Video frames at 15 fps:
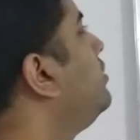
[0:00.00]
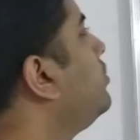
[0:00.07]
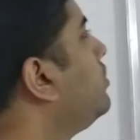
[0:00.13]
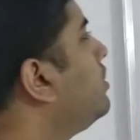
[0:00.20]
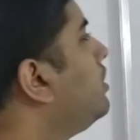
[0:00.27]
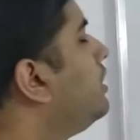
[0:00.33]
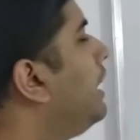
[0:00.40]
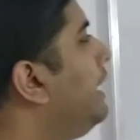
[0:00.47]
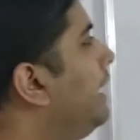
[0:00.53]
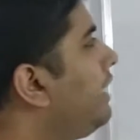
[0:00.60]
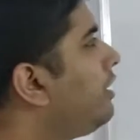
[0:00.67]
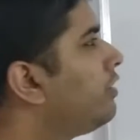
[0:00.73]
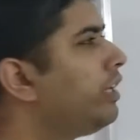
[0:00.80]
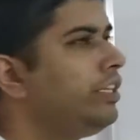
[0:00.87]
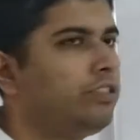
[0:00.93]
should
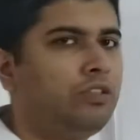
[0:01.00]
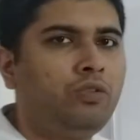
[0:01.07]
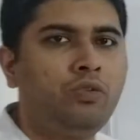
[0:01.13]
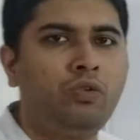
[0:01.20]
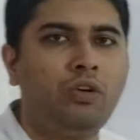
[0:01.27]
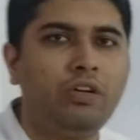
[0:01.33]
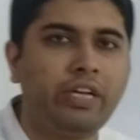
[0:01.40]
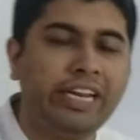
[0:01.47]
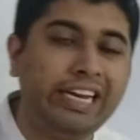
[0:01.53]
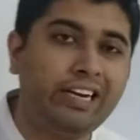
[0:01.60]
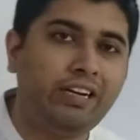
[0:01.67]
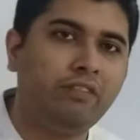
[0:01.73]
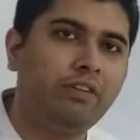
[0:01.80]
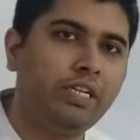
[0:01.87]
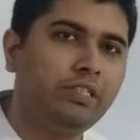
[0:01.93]
let you guys know in
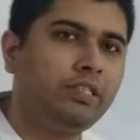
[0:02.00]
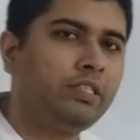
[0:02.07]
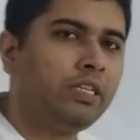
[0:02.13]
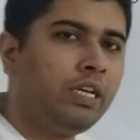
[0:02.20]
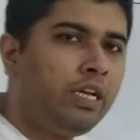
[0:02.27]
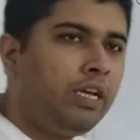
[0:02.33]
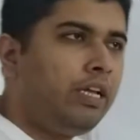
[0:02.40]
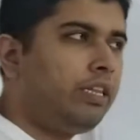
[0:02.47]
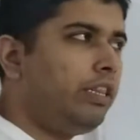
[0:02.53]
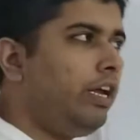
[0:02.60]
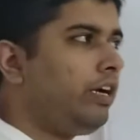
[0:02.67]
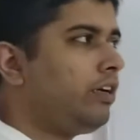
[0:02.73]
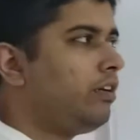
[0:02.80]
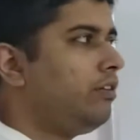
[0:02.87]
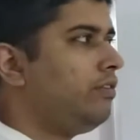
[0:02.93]
advance
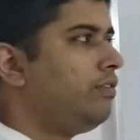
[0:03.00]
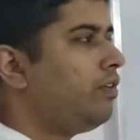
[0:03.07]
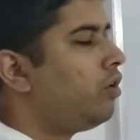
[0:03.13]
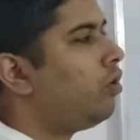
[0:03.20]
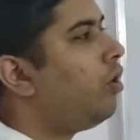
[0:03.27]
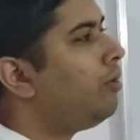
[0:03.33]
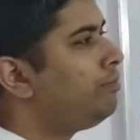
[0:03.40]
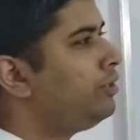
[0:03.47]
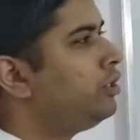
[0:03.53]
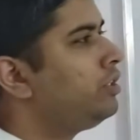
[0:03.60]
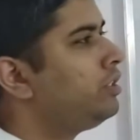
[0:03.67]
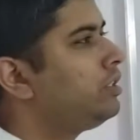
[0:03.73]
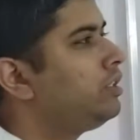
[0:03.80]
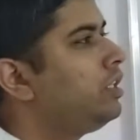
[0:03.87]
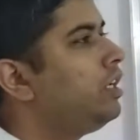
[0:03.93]
that for
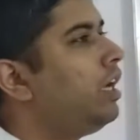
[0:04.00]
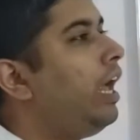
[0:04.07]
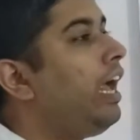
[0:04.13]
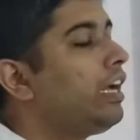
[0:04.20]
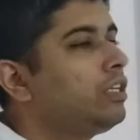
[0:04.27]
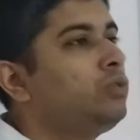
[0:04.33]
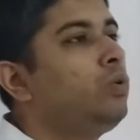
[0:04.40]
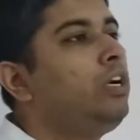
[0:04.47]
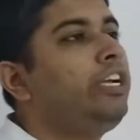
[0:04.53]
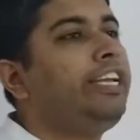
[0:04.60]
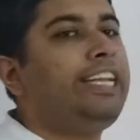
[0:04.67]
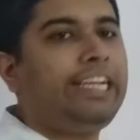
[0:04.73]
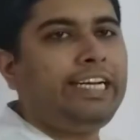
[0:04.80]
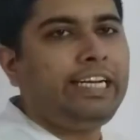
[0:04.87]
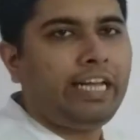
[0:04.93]
options, the actual
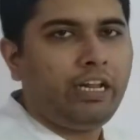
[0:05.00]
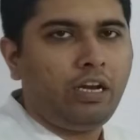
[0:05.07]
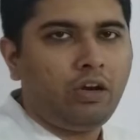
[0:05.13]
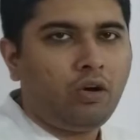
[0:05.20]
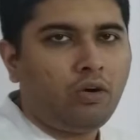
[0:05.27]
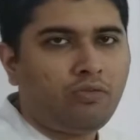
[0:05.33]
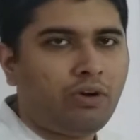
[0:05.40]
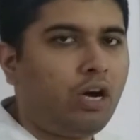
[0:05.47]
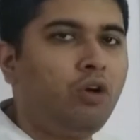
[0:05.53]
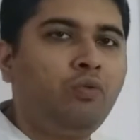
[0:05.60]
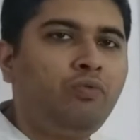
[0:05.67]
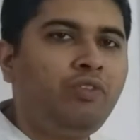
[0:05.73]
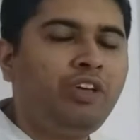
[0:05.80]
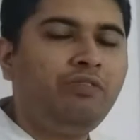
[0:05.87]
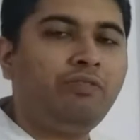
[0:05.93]
detail of how
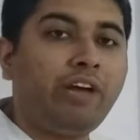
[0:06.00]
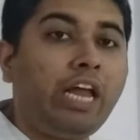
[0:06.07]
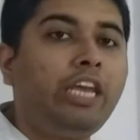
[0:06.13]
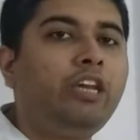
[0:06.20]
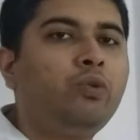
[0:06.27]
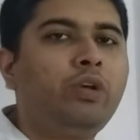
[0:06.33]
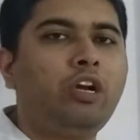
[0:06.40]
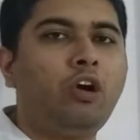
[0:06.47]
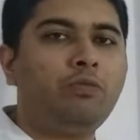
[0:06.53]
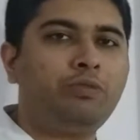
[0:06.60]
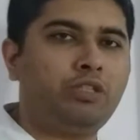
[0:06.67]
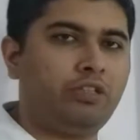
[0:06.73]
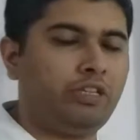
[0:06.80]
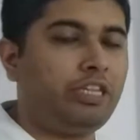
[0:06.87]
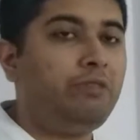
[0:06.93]
we value an
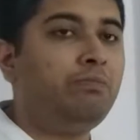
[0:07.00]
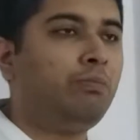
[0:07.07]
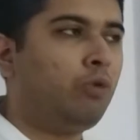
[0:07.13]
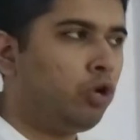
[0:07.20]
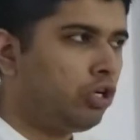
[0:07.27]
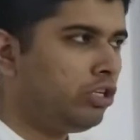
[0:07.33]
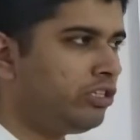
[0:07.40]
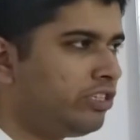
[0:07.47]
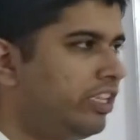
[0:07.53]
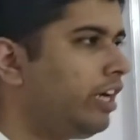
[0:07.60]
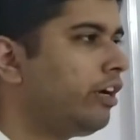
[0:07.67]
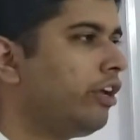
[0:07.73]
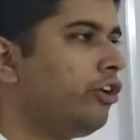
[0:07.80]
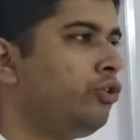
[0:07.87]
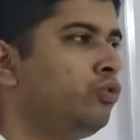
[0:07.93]
option, the models
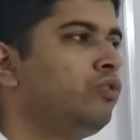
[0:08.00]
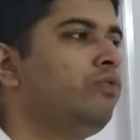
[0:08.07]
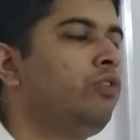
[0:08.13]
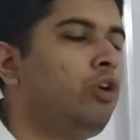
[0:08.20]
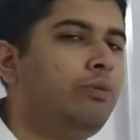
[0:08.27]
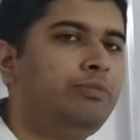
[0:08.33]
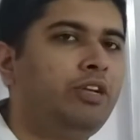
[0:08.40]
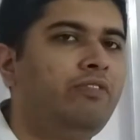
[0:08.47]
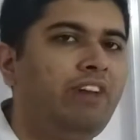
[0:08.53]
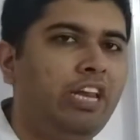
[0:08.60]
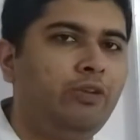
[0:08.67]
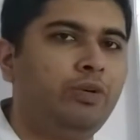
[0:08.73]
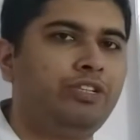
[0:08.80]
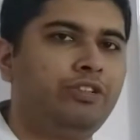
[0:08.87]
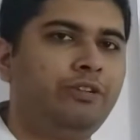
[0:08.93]
that are used for option
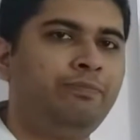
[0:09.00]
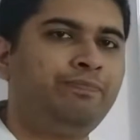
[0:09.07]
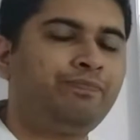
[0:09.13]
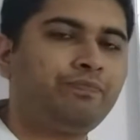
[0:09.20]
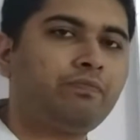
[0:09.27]
valuation,